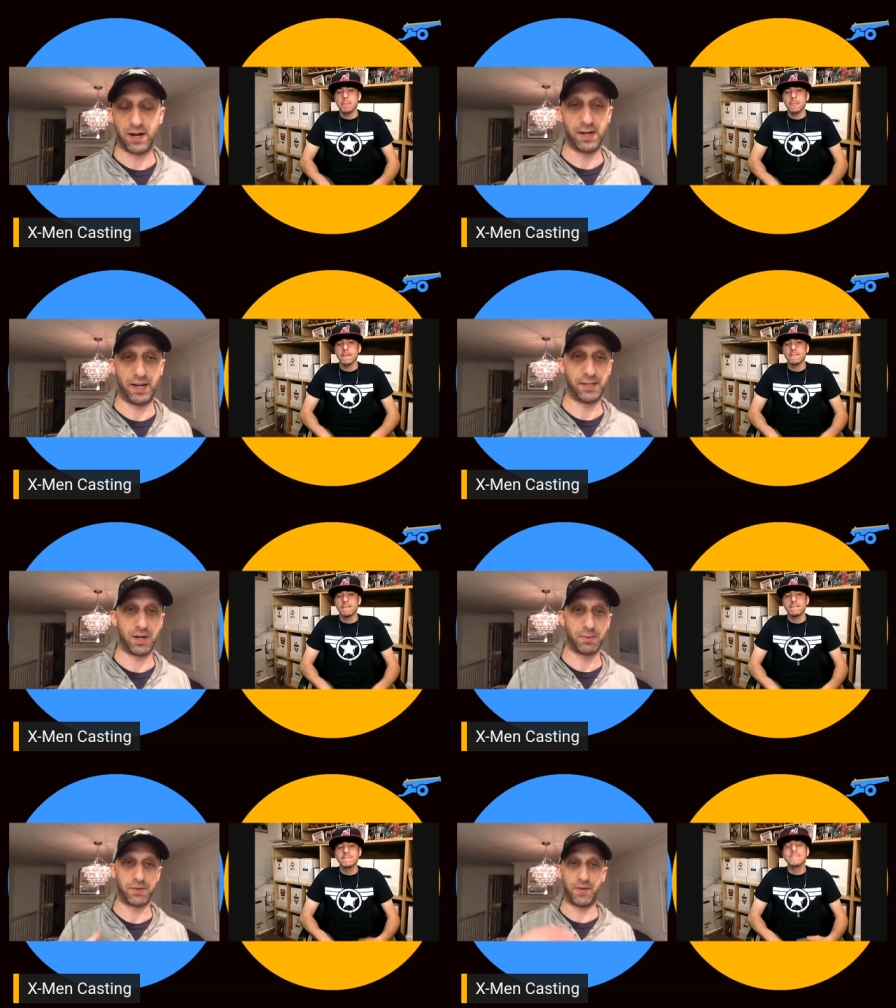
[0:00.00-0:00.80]
here in, in
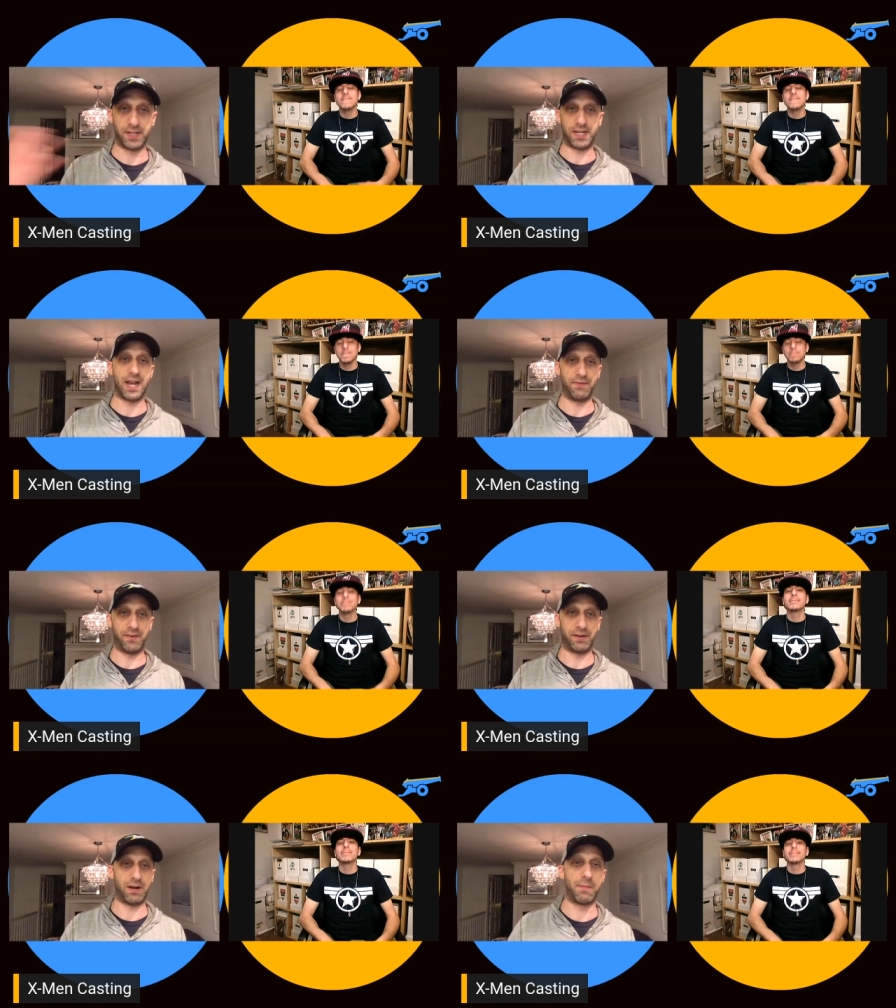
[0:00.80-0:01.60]
terms of us kind of
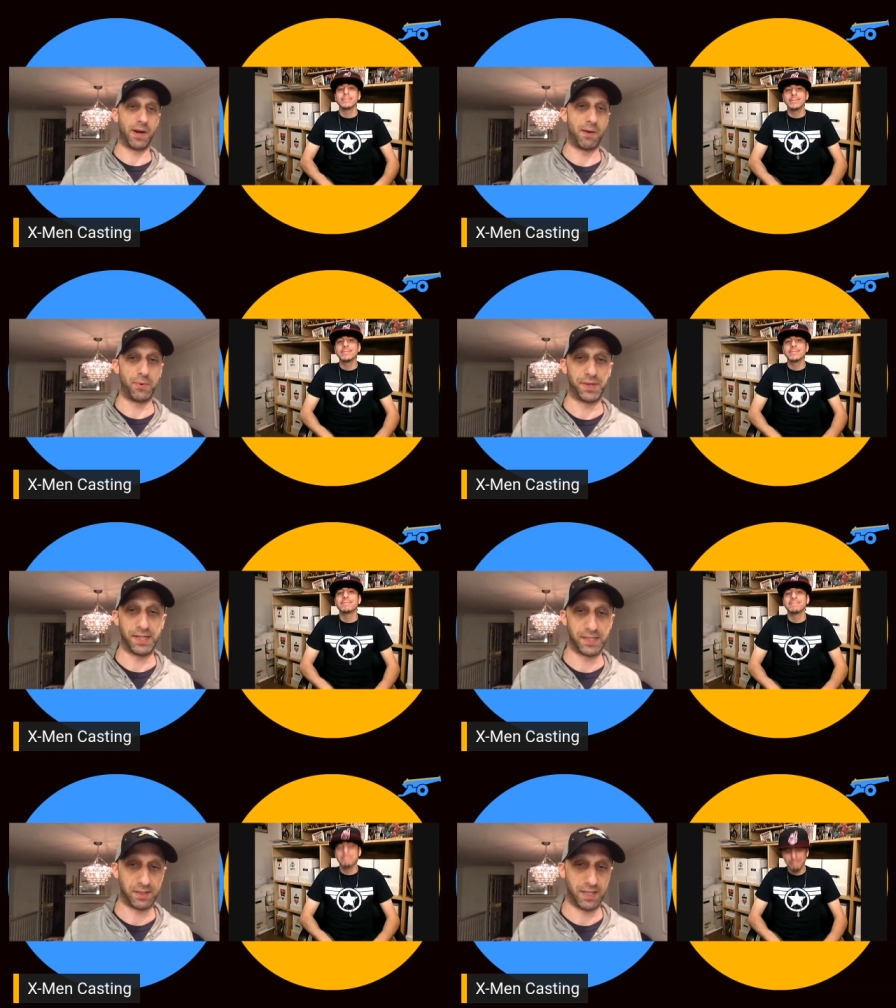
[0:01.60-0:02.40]
coming up with
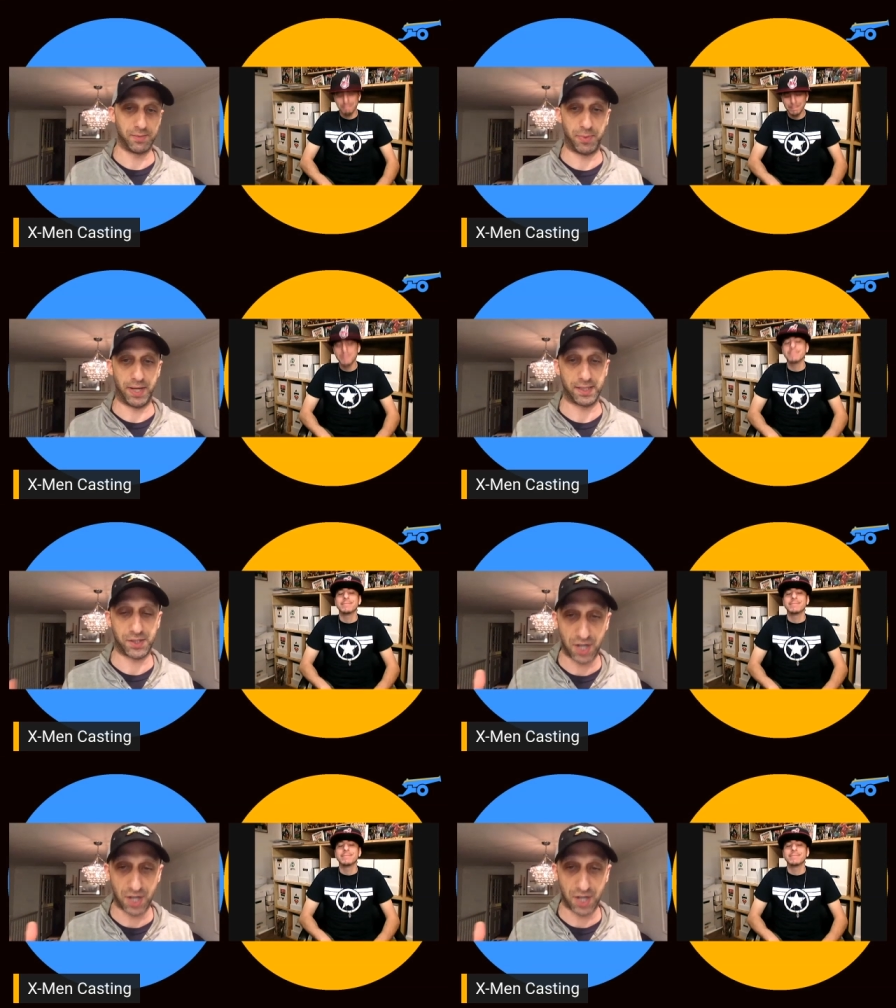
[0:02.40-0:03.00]
these these picks.